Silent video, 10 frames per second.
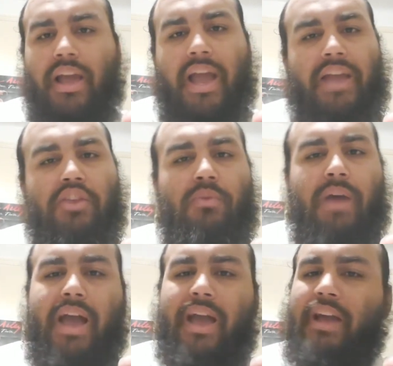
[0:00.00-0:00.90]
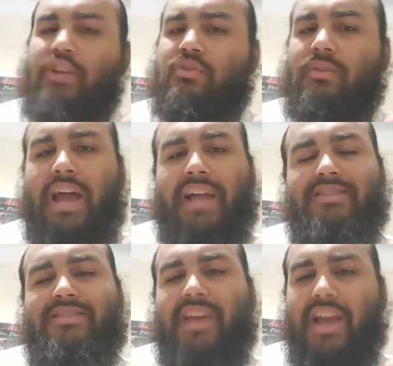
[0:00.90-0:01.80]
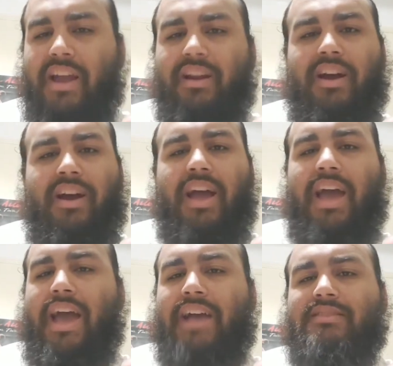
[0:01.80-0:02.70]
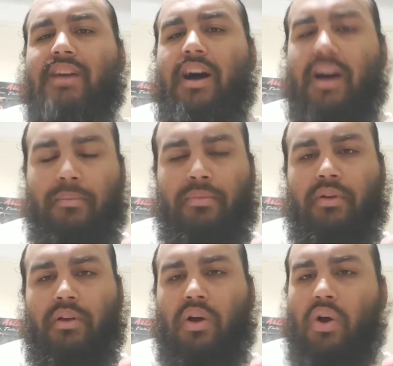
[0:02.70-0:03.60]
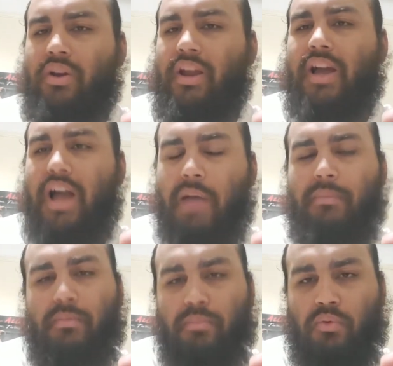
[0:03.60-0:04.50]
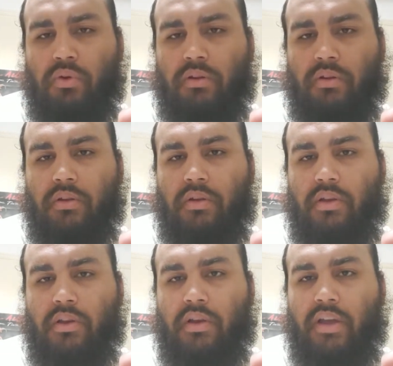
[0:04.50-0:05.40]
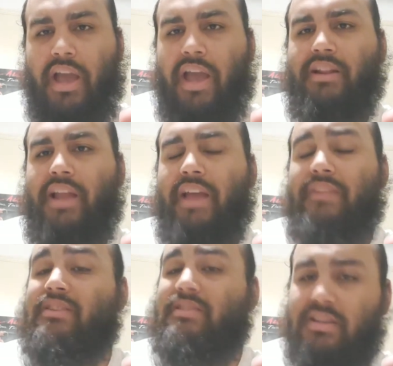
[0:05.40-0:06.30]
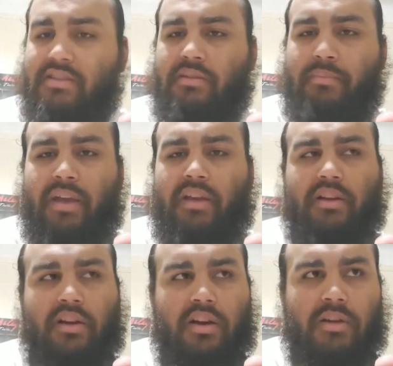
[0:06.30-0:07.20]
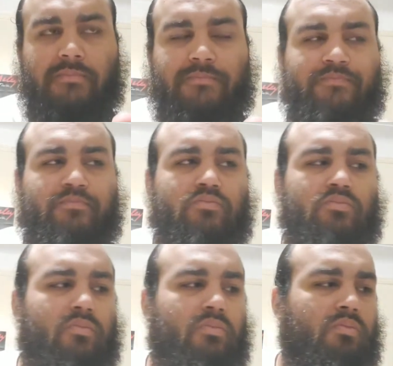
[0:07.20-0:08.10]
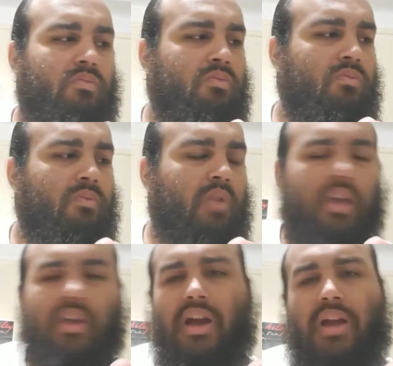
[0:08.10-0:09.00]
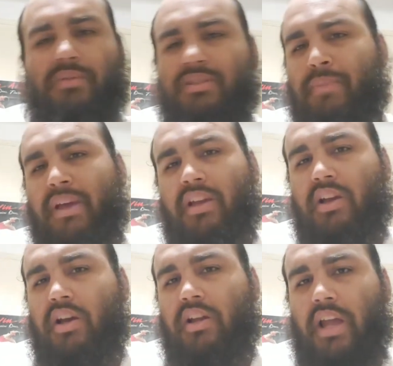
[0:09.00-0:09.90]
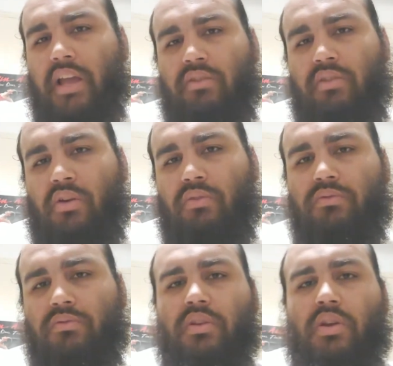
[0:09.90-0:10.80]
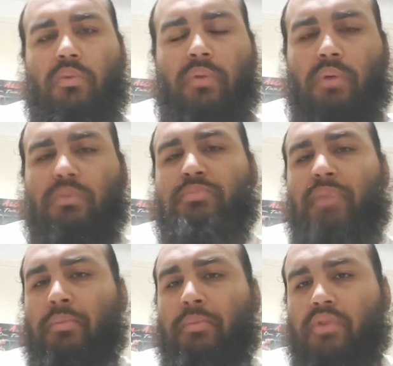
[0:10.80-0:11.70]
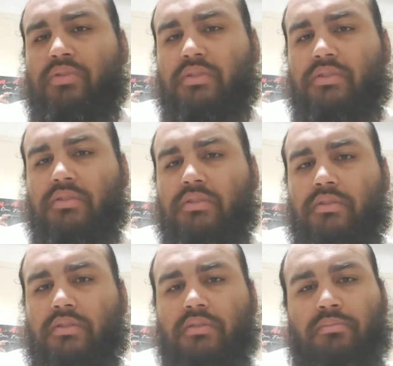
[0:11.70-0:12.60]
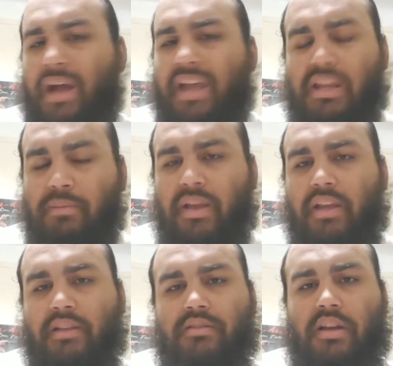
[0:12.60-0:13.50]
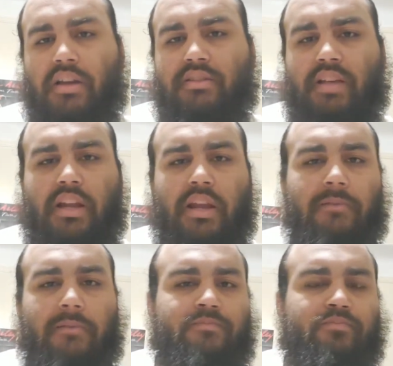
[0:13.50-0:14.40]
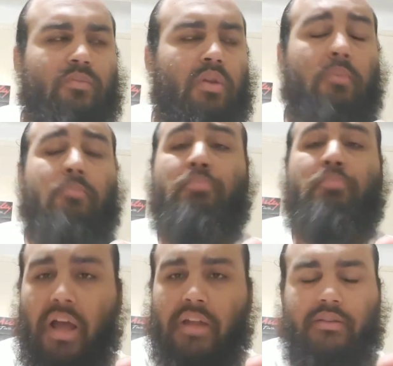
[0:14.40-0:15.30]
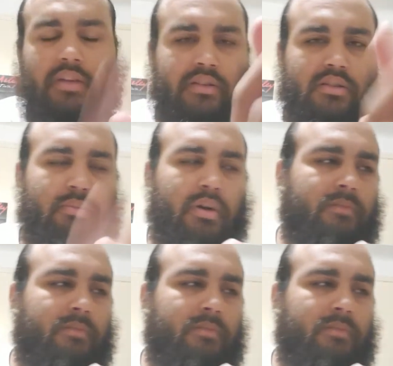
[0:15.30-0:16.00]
And you had Israelites tearing her ass up on the comment board. And the sister Megan Good, and y'all gotta respect Megan Good. Like, you know, we don't respect persons by any means. Understand that. But here's the but.